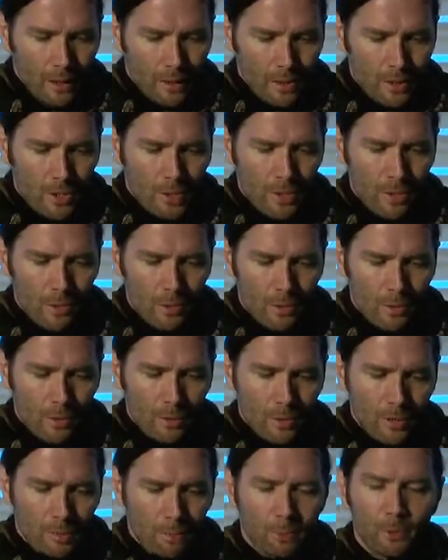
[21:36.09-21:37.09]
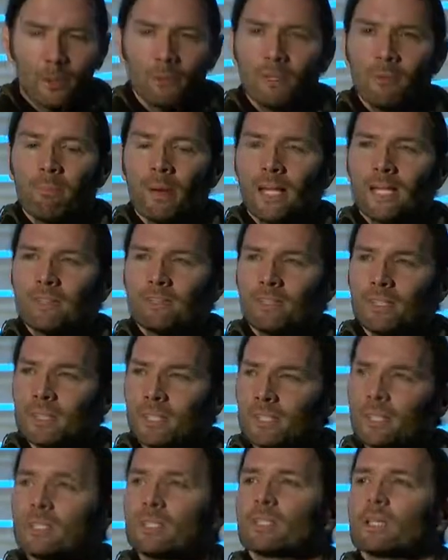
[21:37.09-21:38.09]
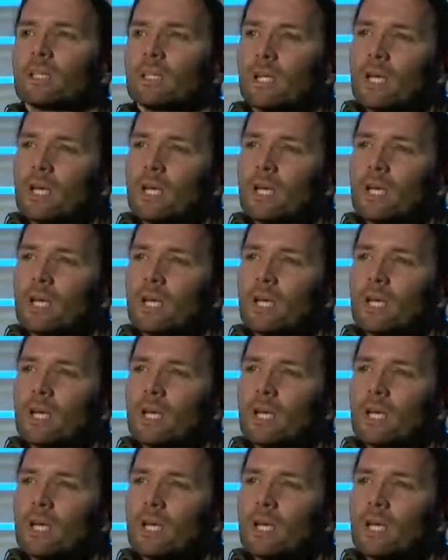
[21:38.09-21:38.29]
So the proven benefits,